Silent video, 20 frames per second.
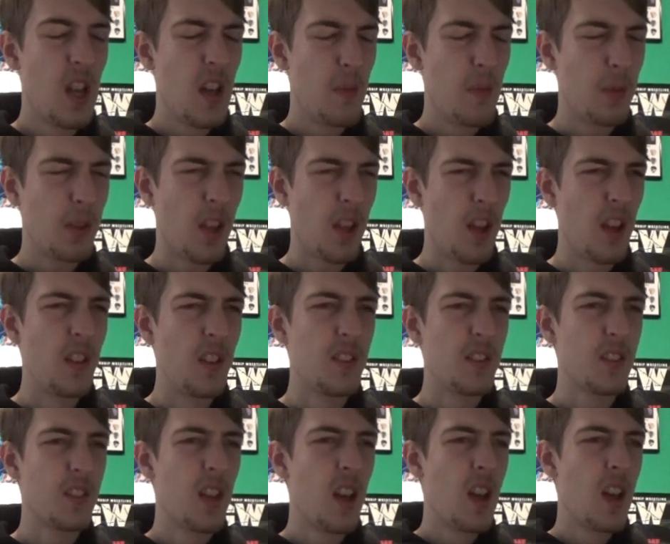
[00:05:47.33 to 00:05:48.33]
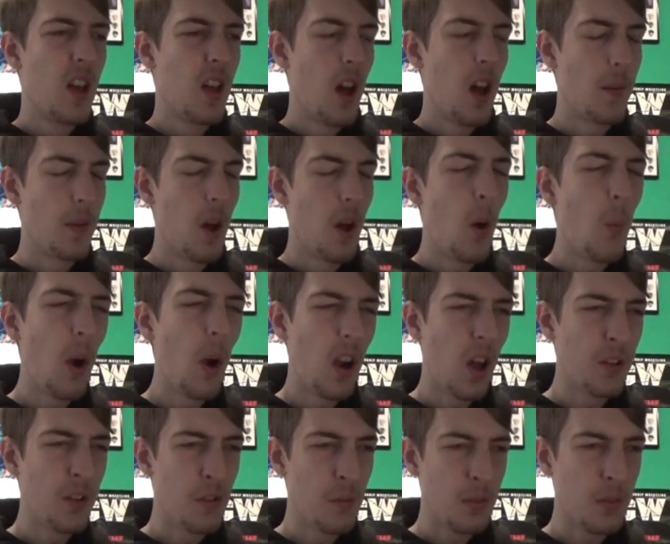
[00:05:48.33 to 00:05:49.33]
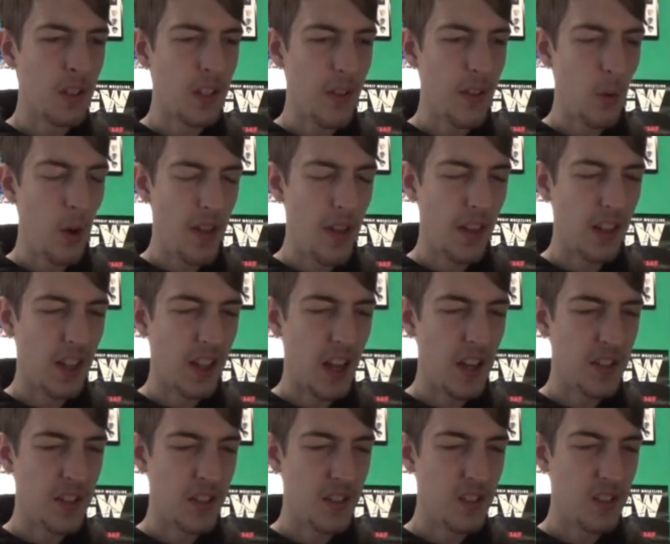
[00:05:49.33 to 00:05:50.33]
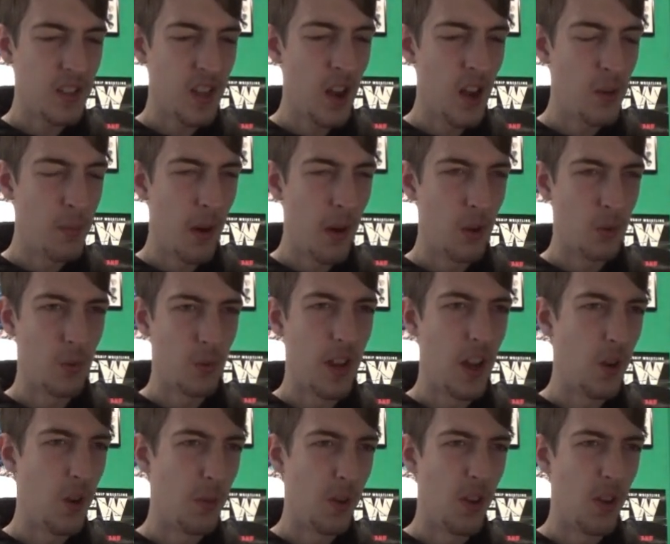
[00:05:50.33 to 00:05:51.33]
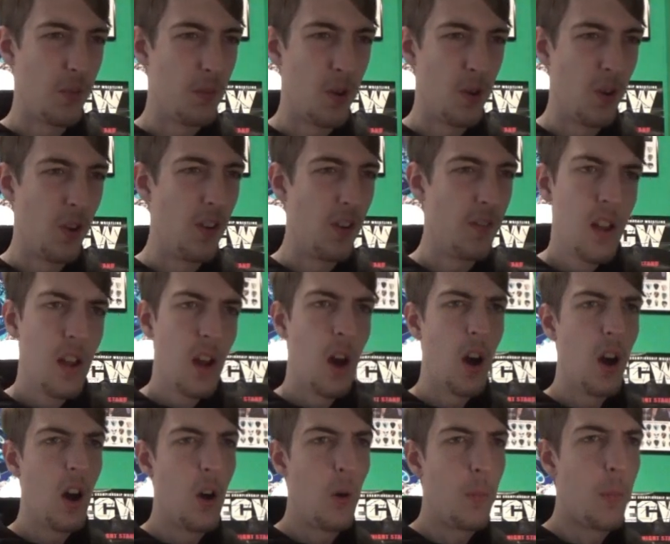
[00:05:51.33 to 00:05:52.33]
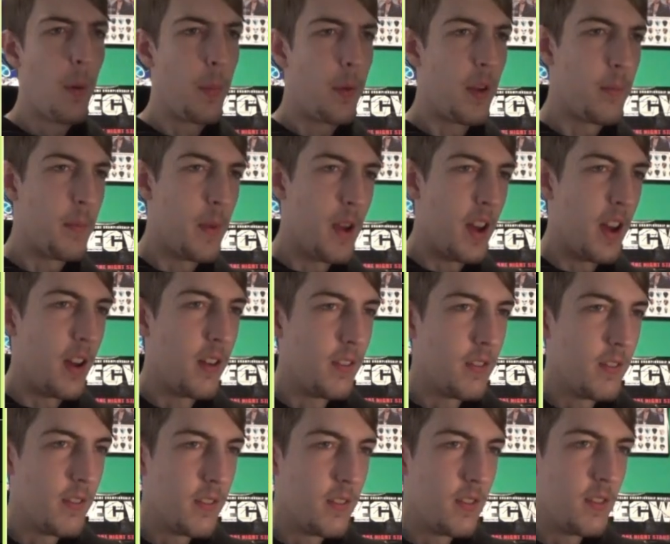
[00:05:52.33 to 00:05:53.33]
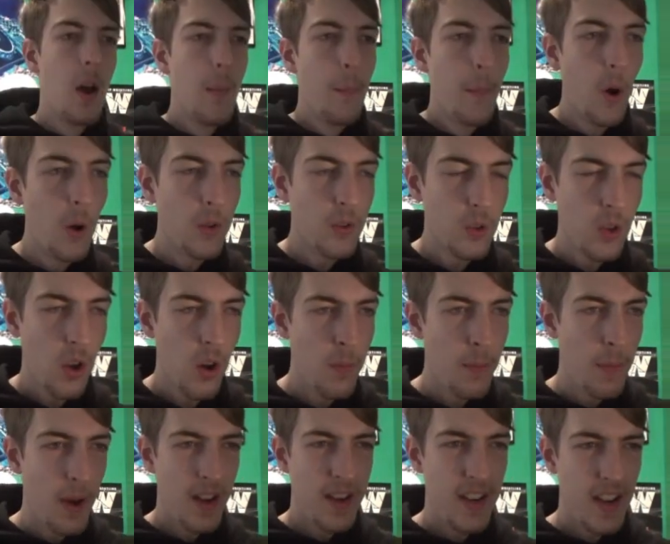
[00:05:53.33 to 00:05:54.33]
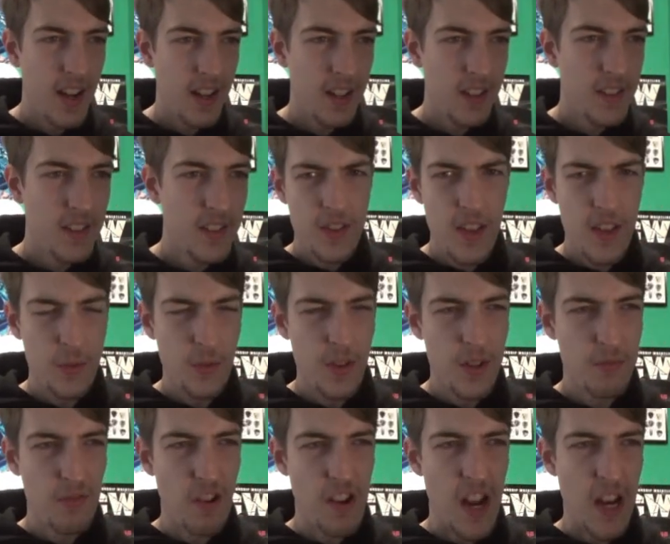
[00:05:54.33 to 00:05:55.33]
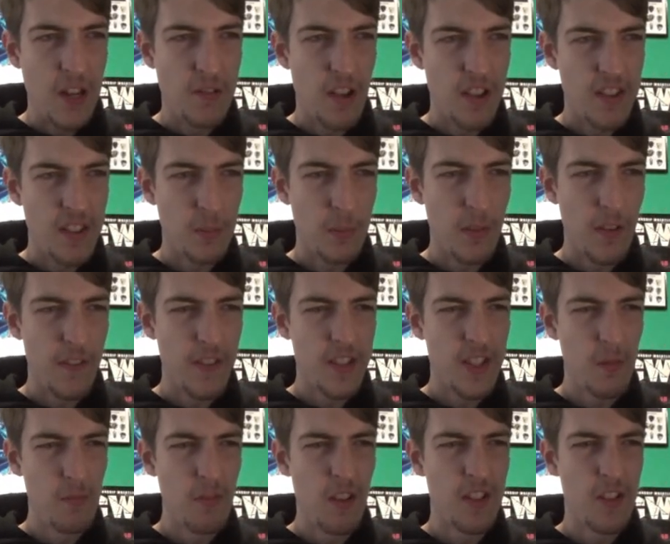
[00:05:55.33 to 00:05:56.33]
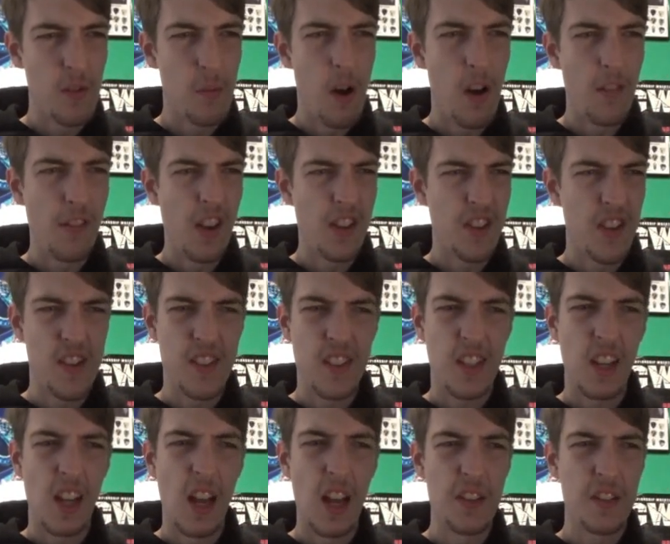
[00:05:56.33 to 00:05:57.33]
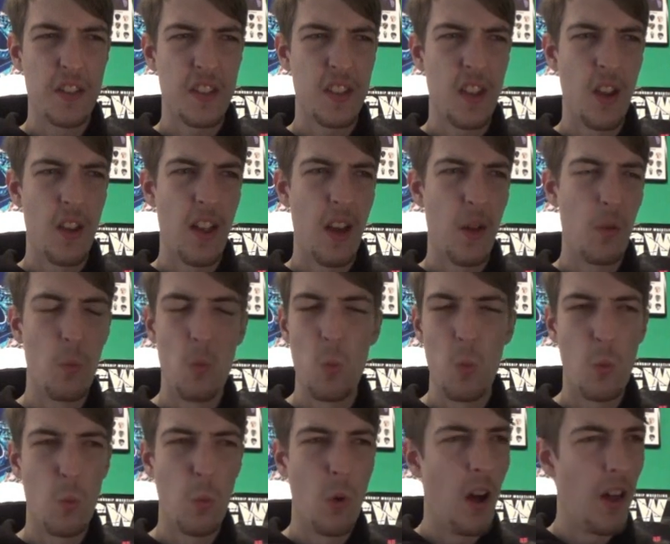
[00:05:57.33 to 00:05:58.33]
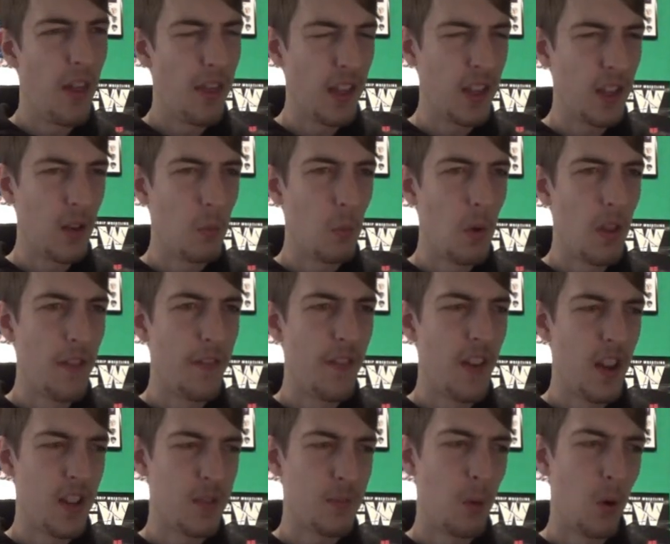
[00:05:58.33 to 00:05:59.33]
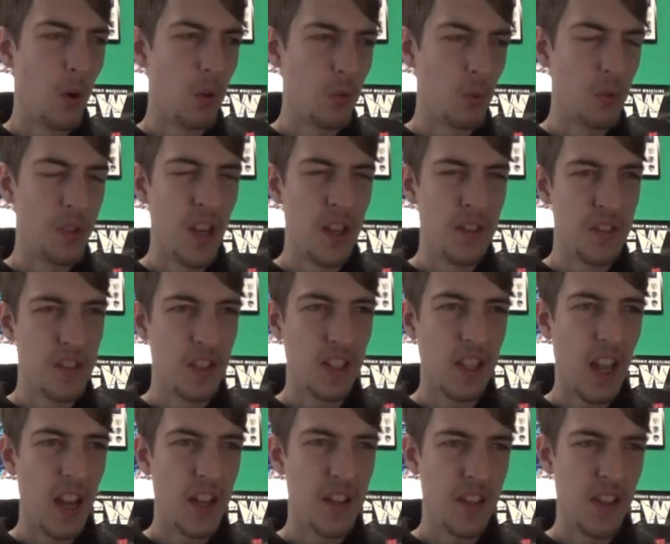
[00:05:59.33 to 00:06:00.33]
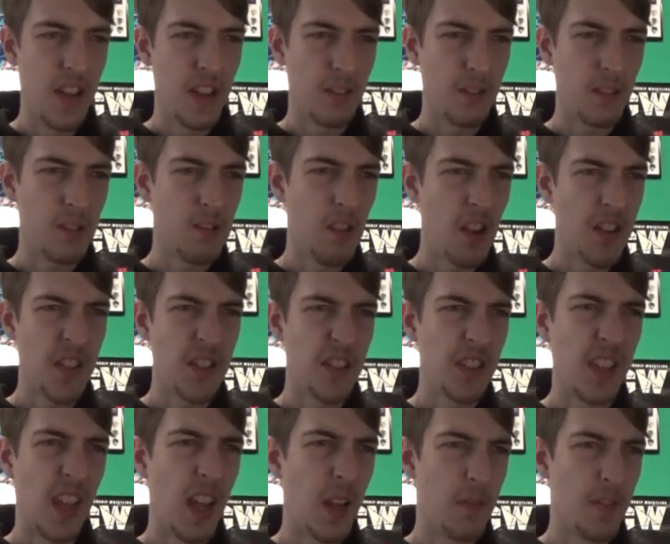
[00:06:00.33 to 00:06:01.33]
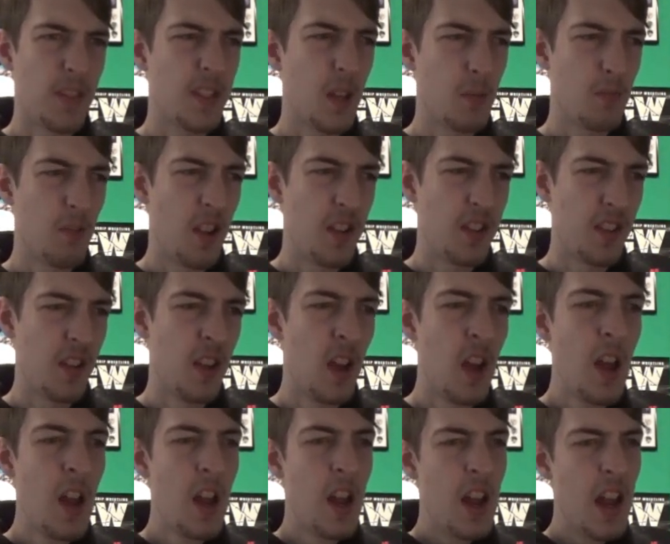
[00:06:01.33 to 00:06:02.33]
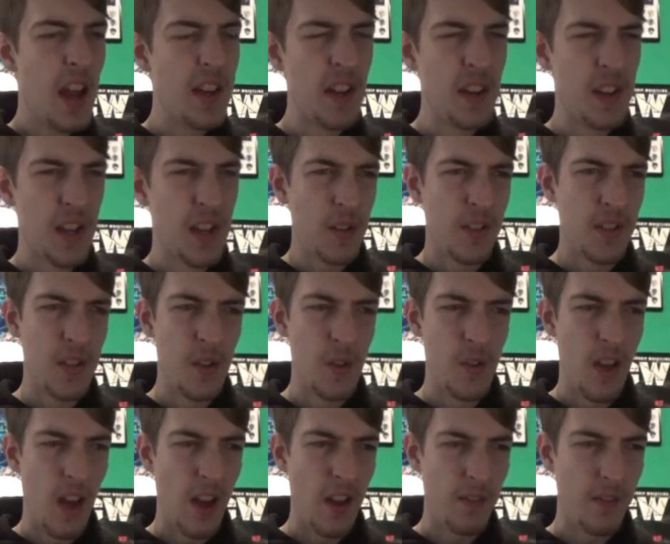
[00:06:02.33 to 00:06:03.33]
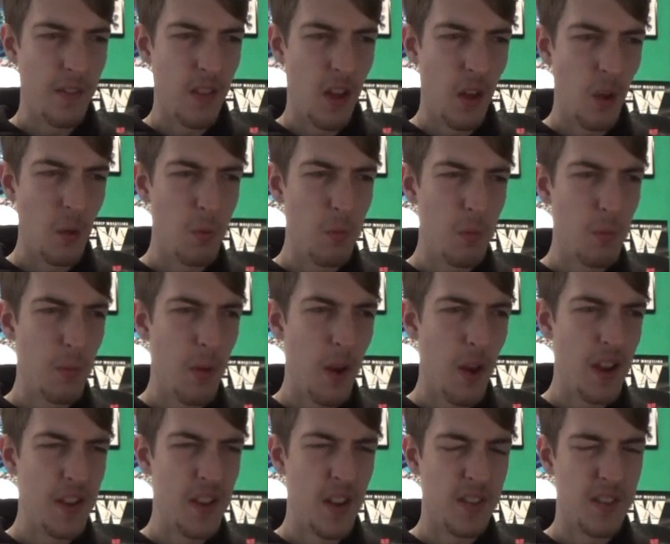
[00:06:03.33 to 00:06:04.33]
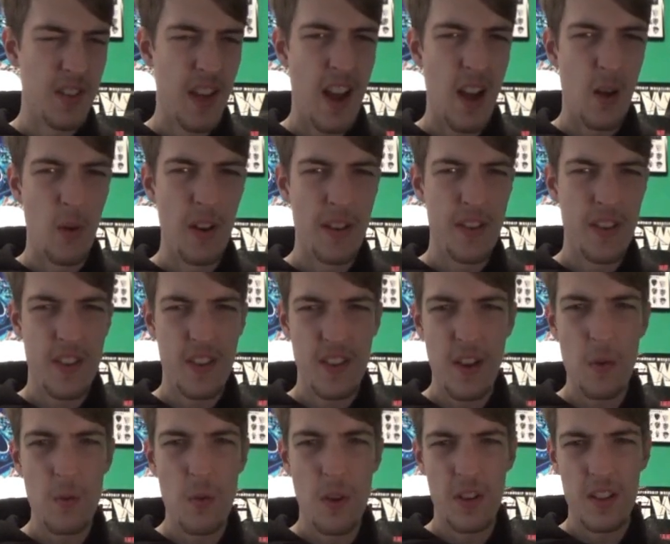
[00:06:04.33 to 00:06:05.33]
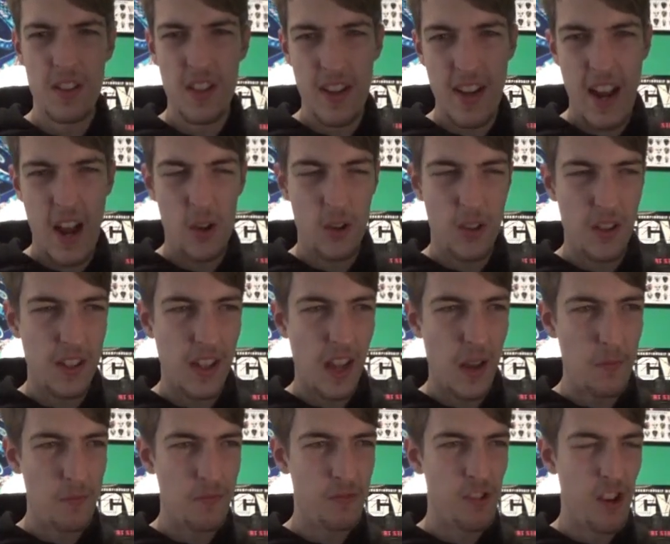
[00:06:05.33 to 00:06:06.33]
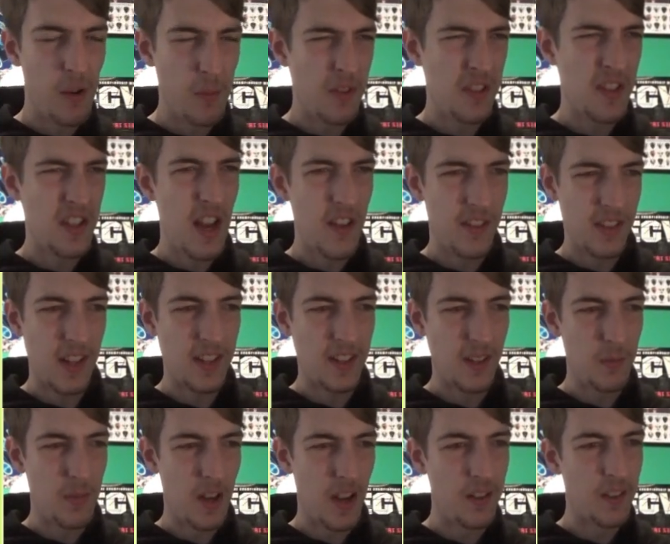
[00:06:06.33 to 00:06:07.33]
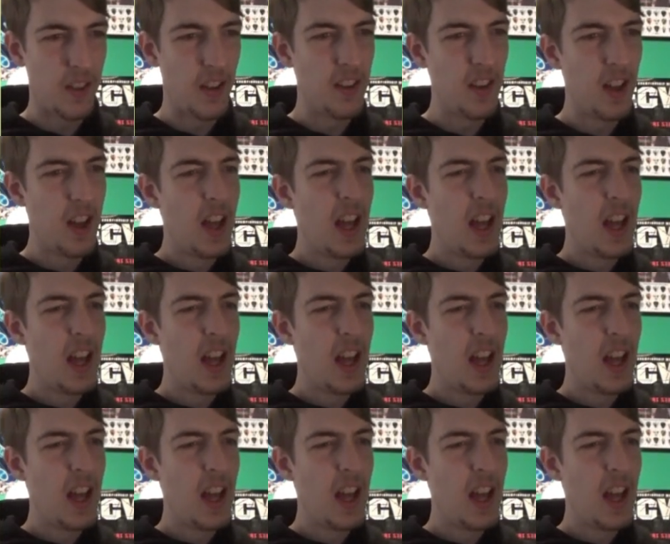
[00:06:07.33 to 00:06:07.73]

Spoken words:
Because while Ashrooms can give away their locations, kernel pulse would help a lot more. I'll pop it in there. Portal Combat next. This one is pretty interesting, but for some reason on my version it's glitched, so that I think when the first portal changes the location, it crashes the game for some reason. It didn't to do that, though, but it does now. I don't understand how, because the game pretty much never gets updated.